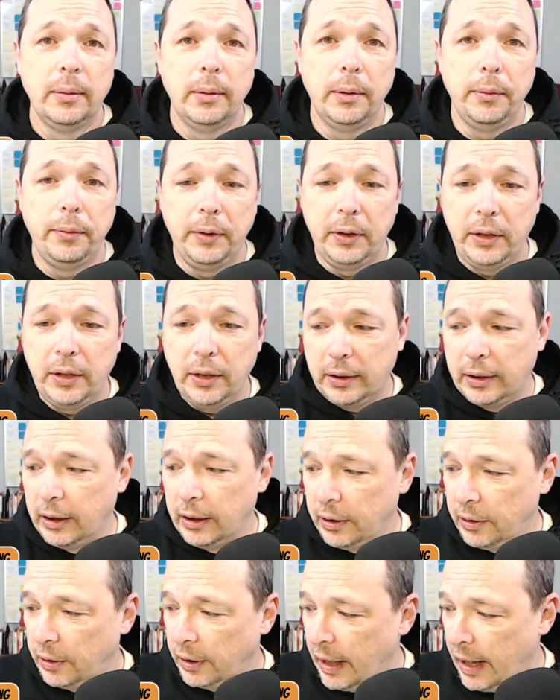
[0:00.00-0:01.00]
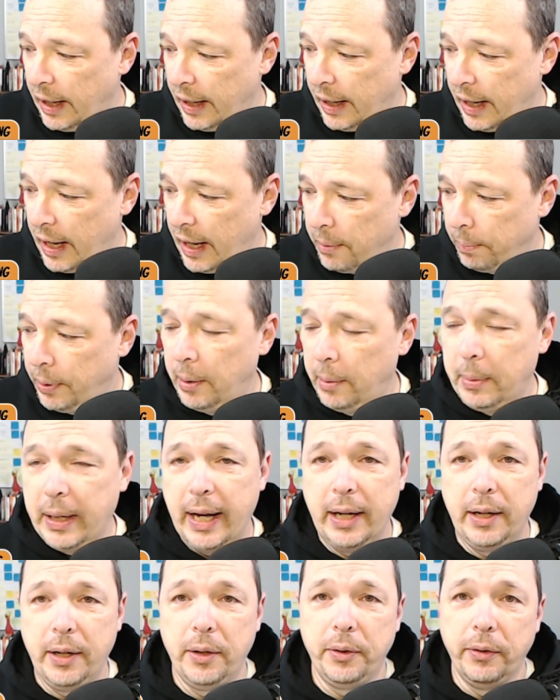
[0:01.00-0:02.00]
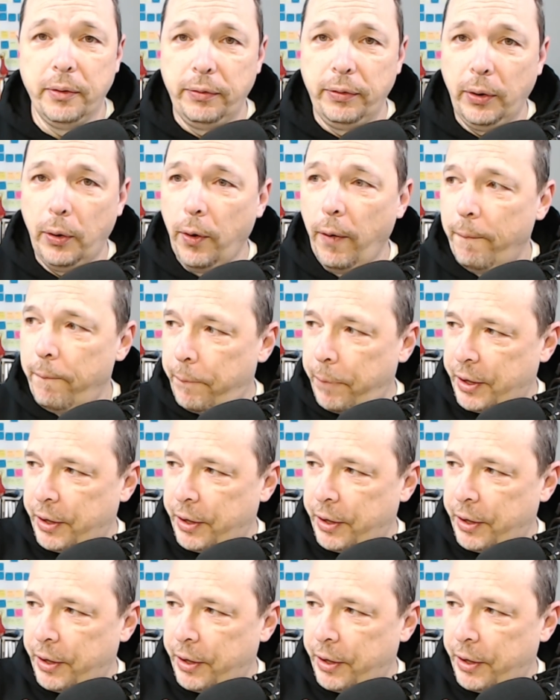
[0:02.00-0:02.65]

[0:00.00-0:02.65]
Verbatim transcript: But if you took the little guy out, put him down on the floor,